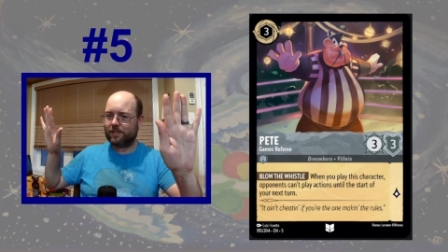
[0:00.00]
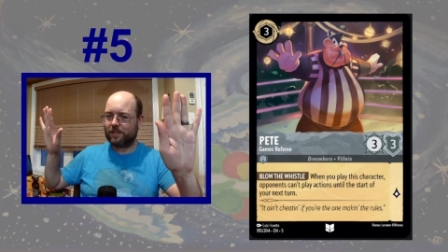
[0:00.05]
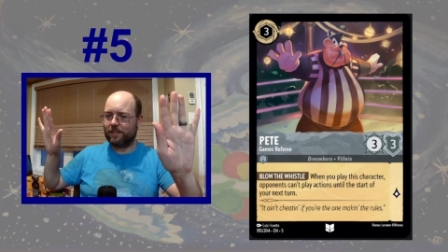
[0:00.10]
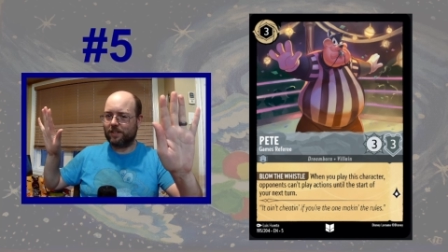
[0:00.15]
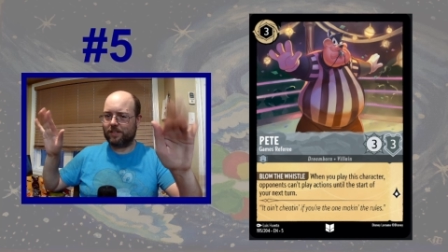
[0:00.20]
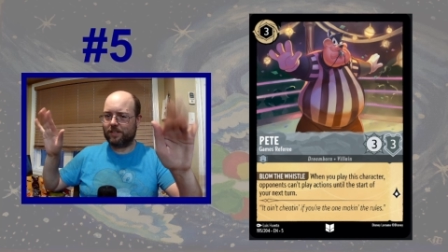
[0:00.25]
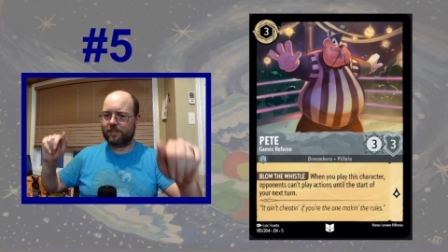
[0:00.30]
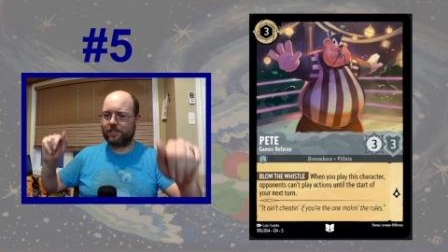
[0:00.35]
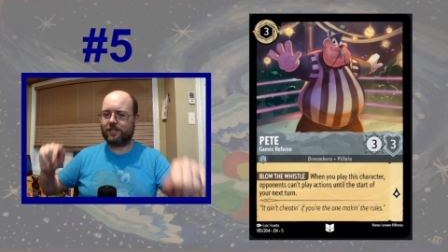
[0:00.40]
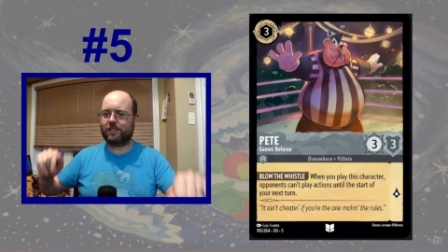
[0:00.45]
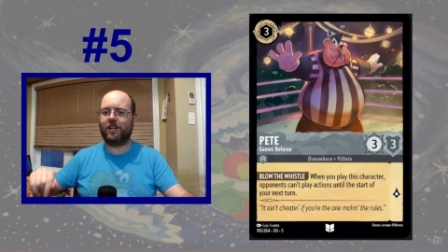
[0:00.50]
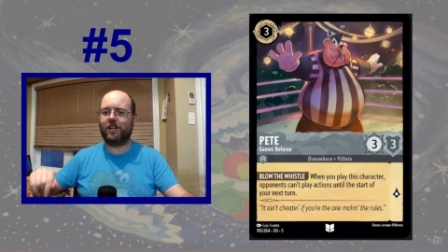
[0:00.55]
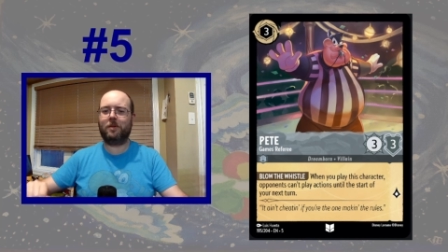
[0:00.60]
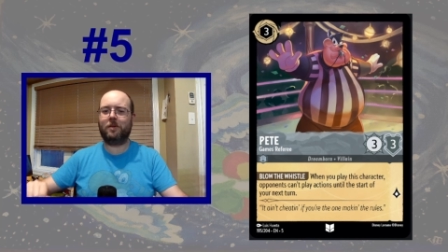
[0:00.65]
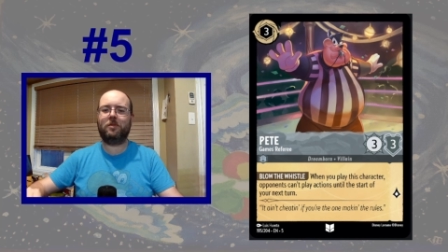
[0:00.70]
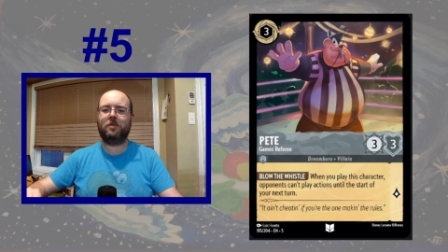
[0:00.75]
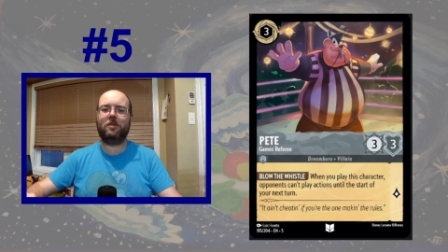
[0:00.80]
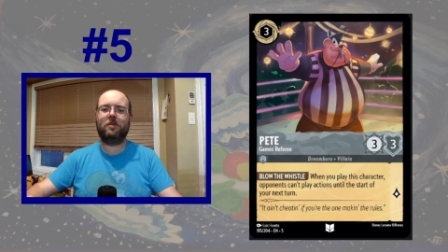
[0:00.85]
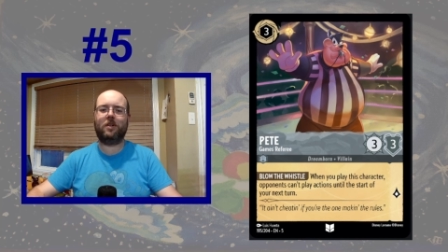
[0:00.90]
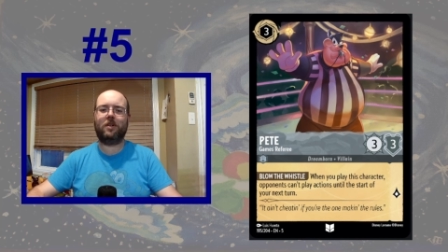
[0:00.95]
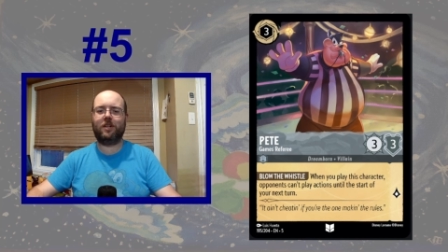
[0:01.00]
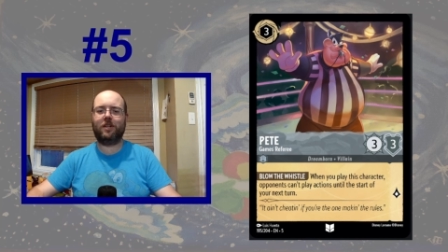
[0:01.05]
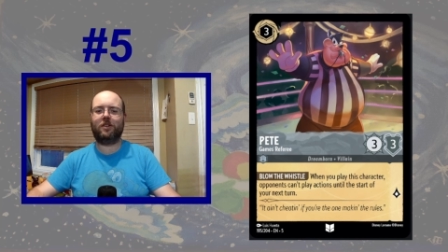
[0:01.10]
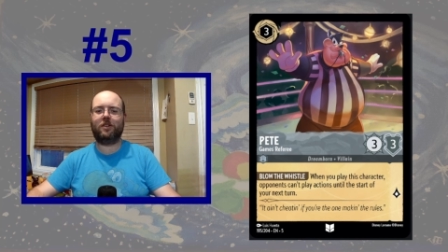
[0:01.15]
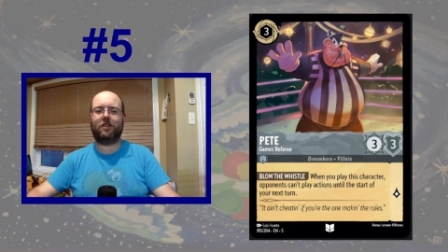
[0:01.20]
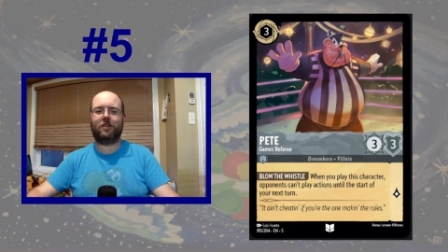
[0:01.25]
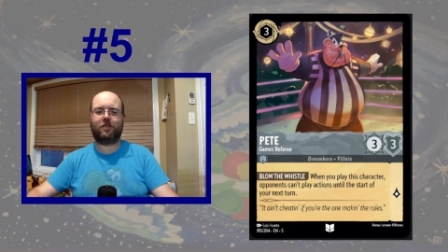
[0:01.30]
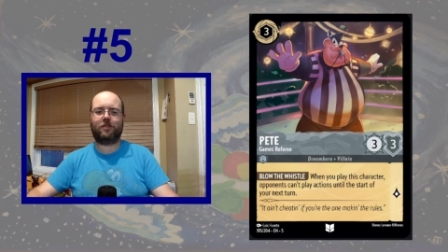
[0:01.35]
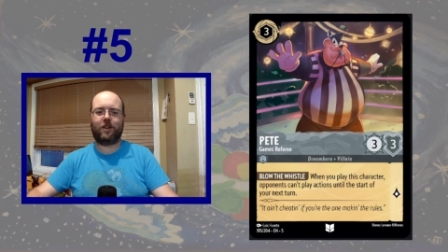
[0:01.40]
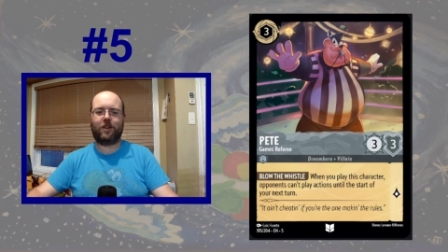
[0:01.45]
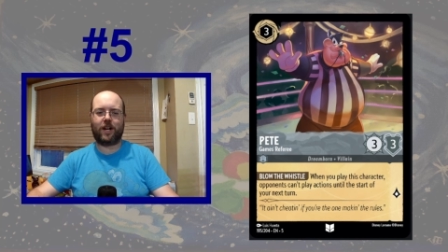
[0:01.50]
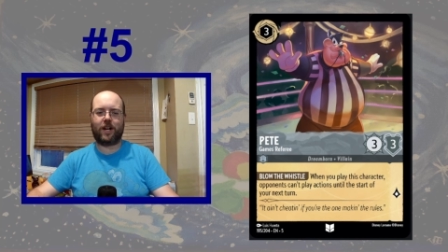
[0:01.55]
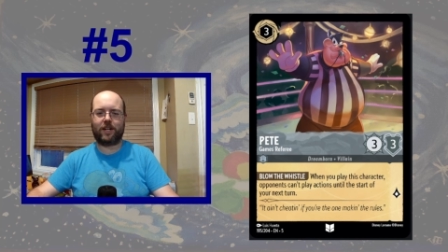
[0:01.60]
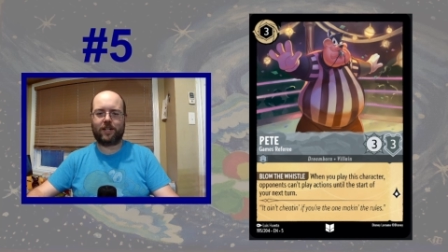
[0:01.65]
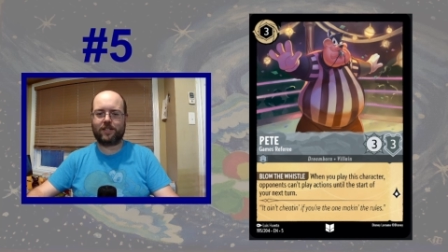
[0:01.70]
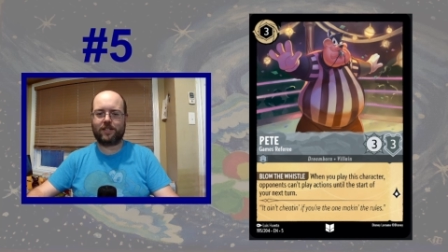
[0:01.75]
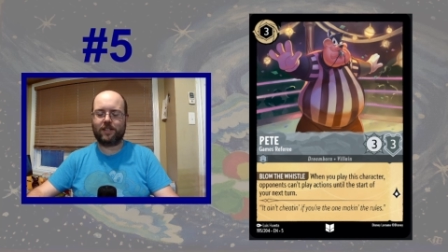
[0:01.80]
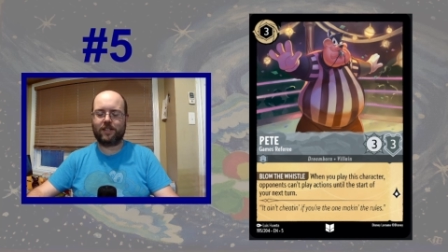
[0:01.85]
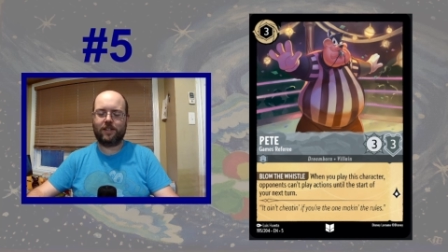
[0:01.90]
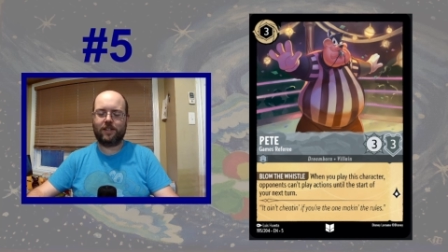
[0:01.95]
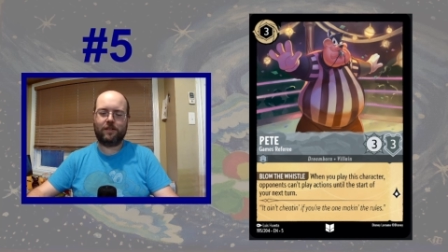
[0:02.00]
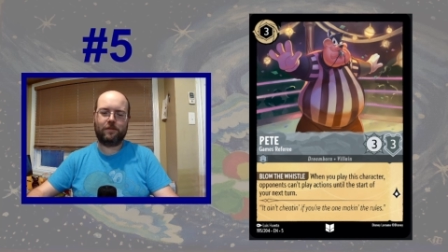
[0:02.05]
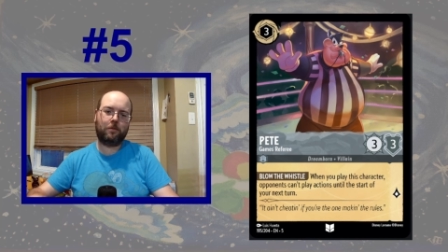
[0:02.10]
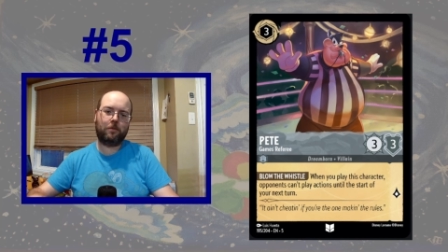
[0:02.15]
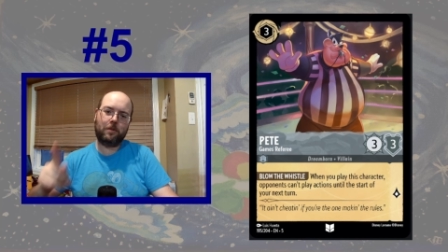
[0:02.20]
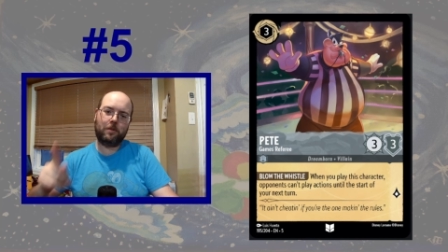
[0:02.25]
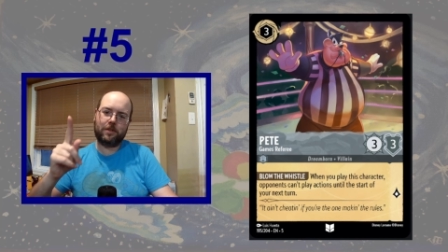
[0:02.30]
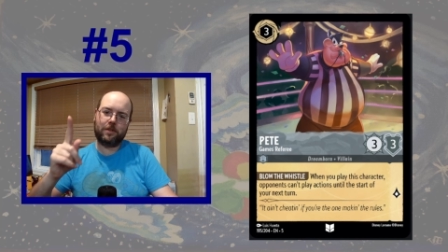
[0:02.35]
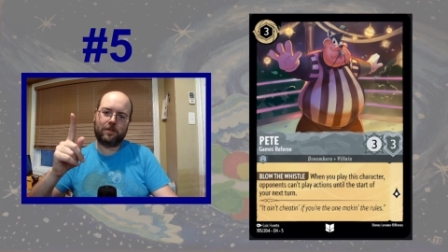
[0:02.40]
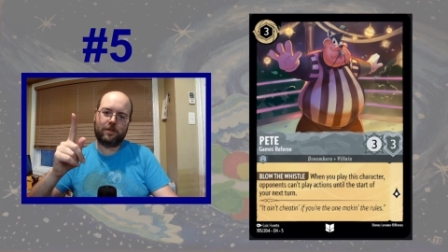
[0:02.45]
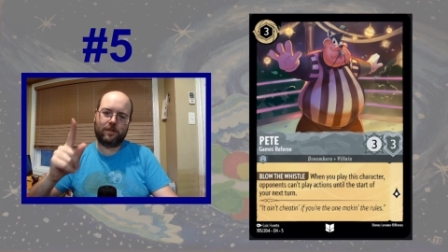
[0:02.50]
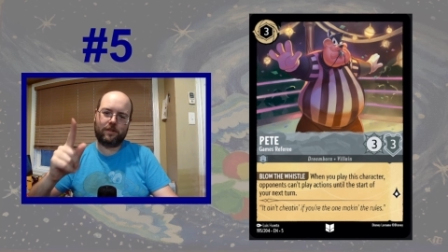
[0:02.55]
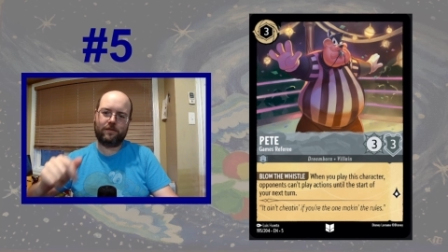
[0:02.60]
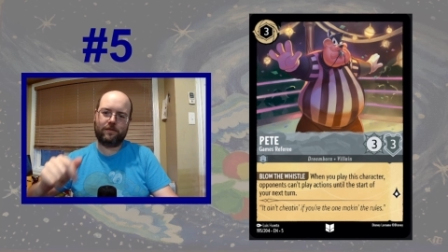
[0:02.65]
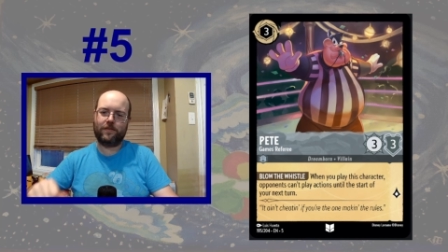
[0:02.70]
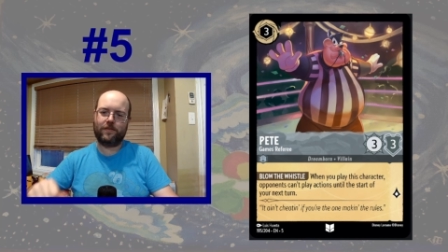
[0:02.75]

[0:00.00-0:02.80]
gonna stop you in your tracks for 1 turn.